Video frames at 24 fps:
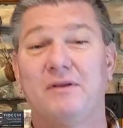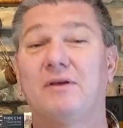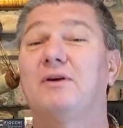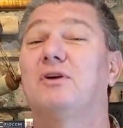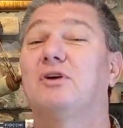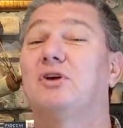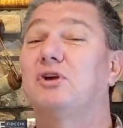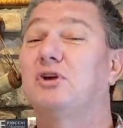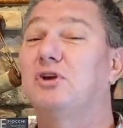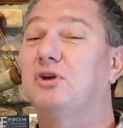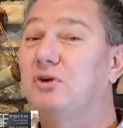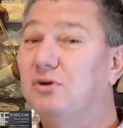
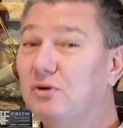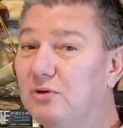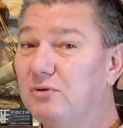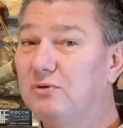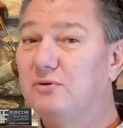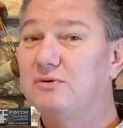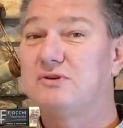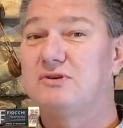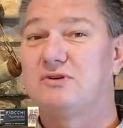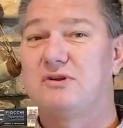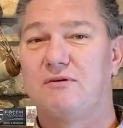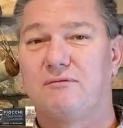
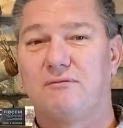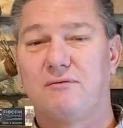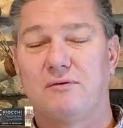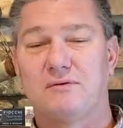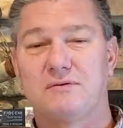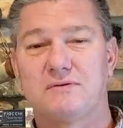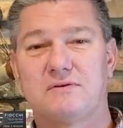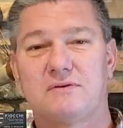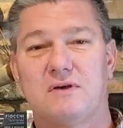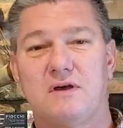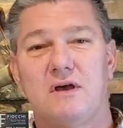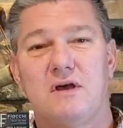Huge
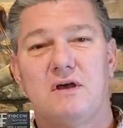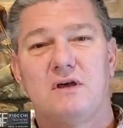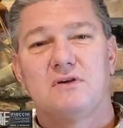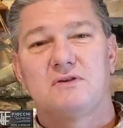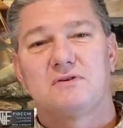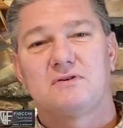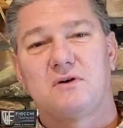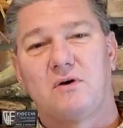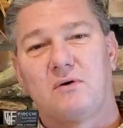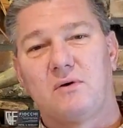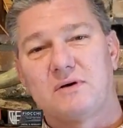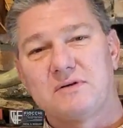difference.
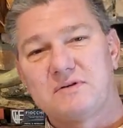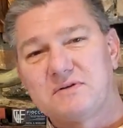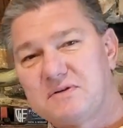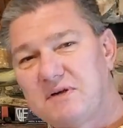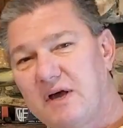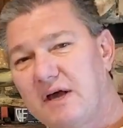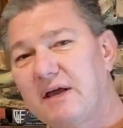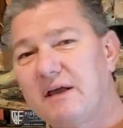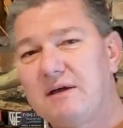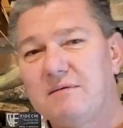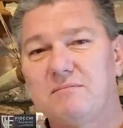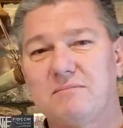So a
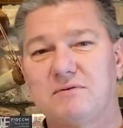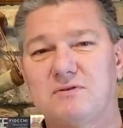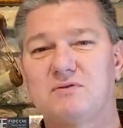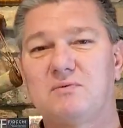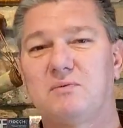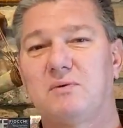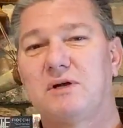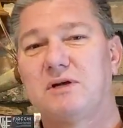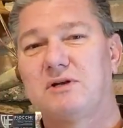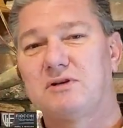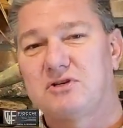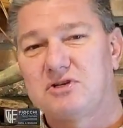second
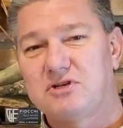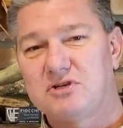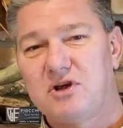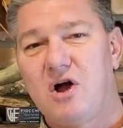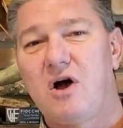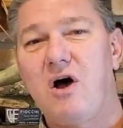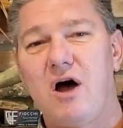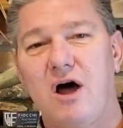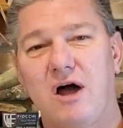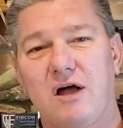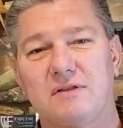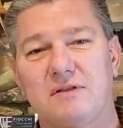between
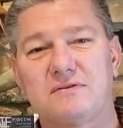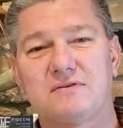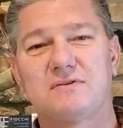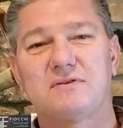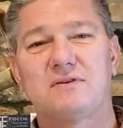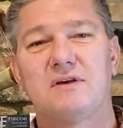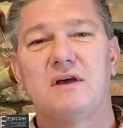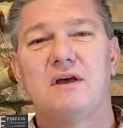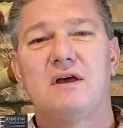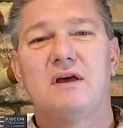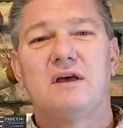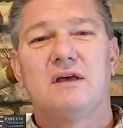
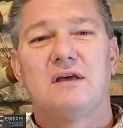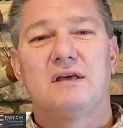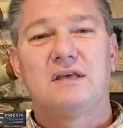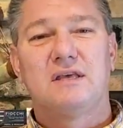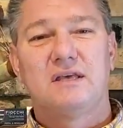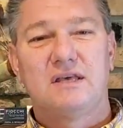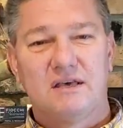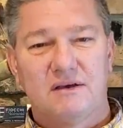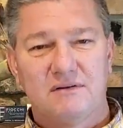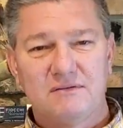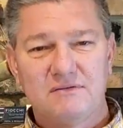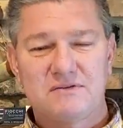shots
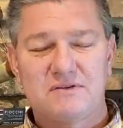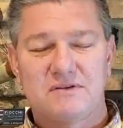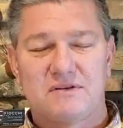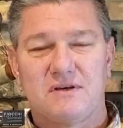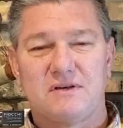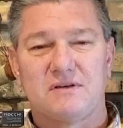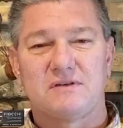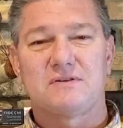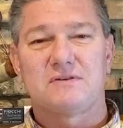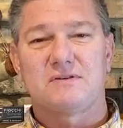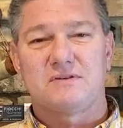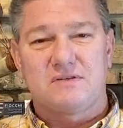gives
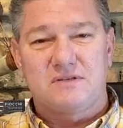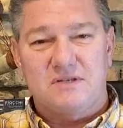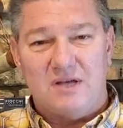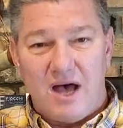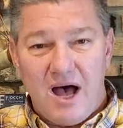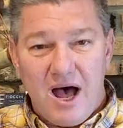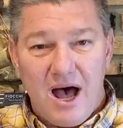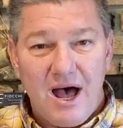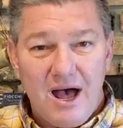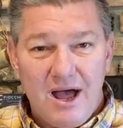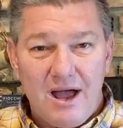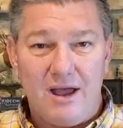us
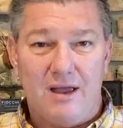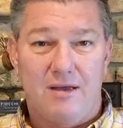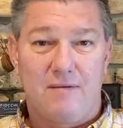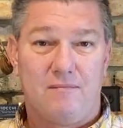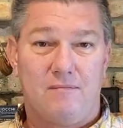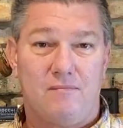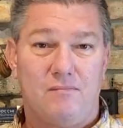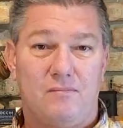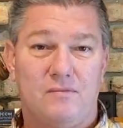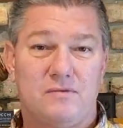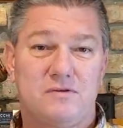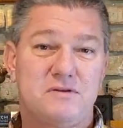time
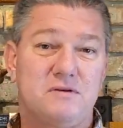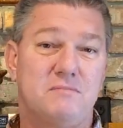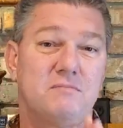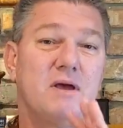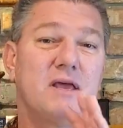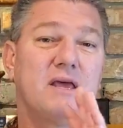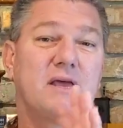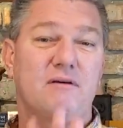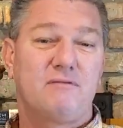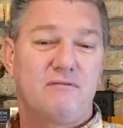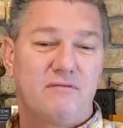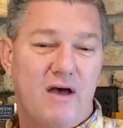to
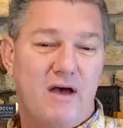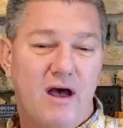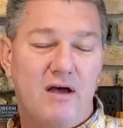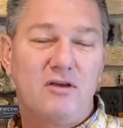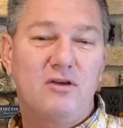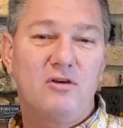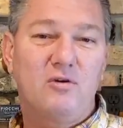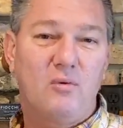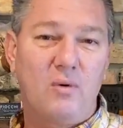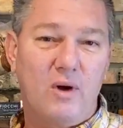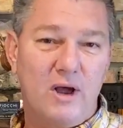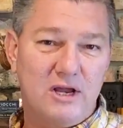make
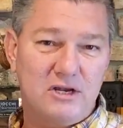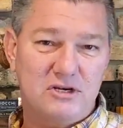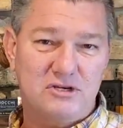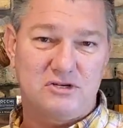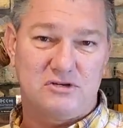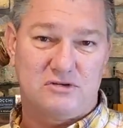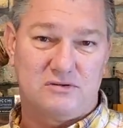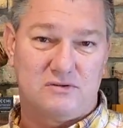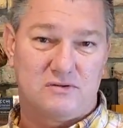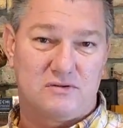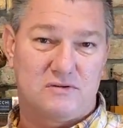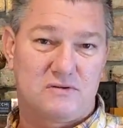
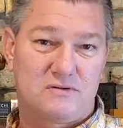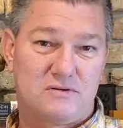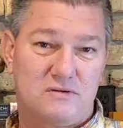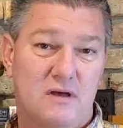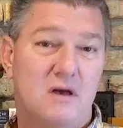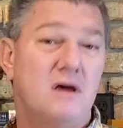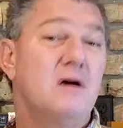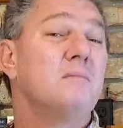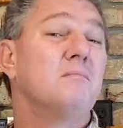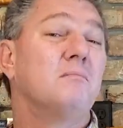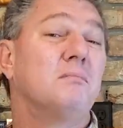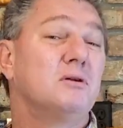evaluations
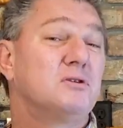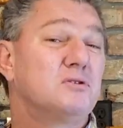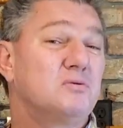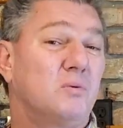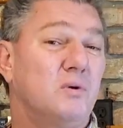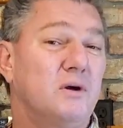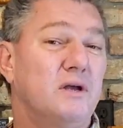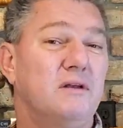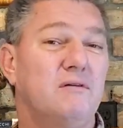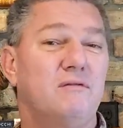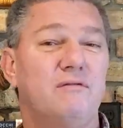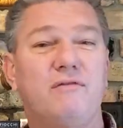
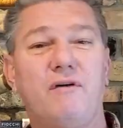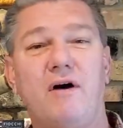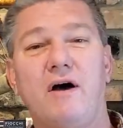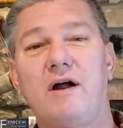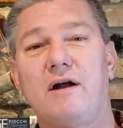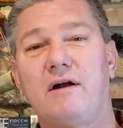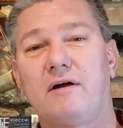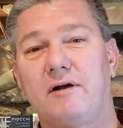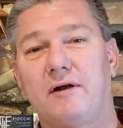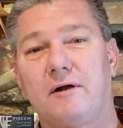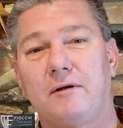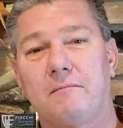between
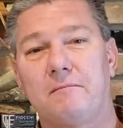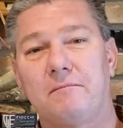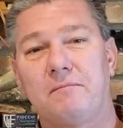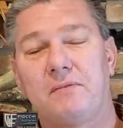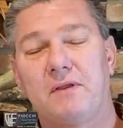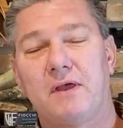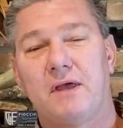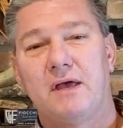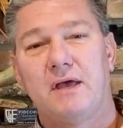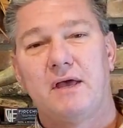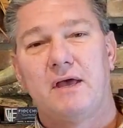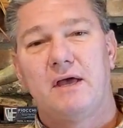firing.
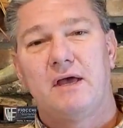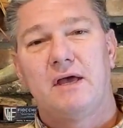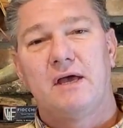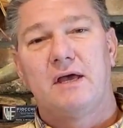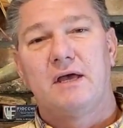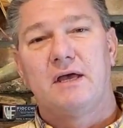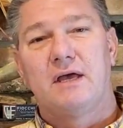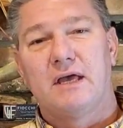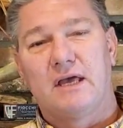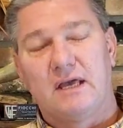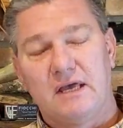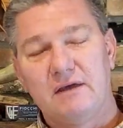
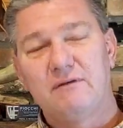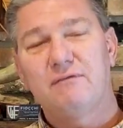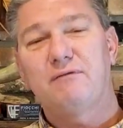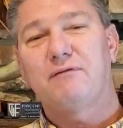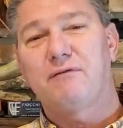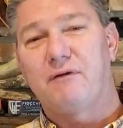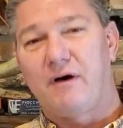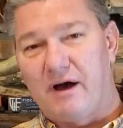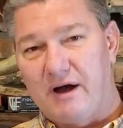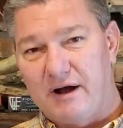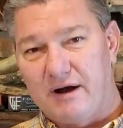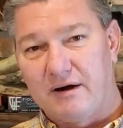He
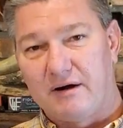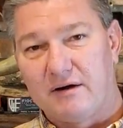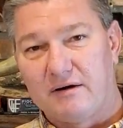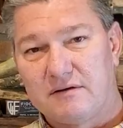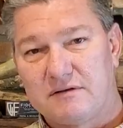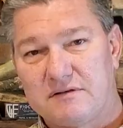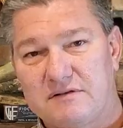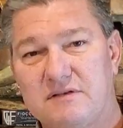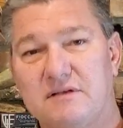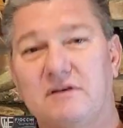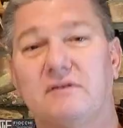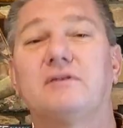
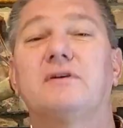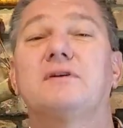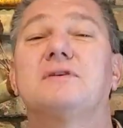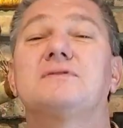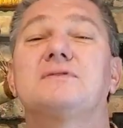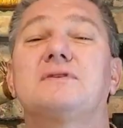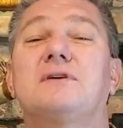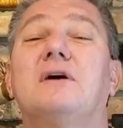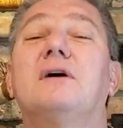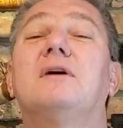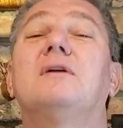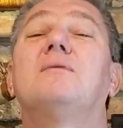fired till his
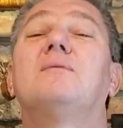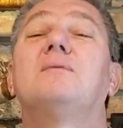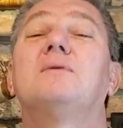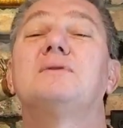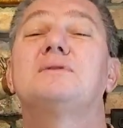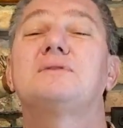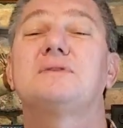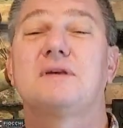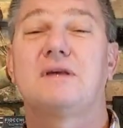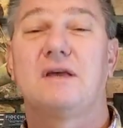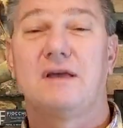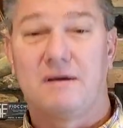gun
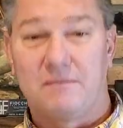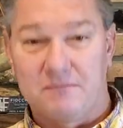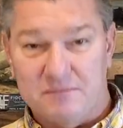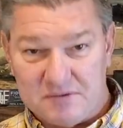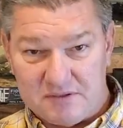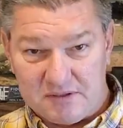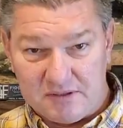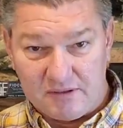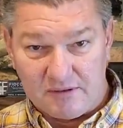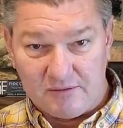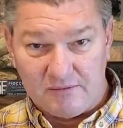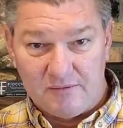was
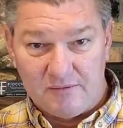empty.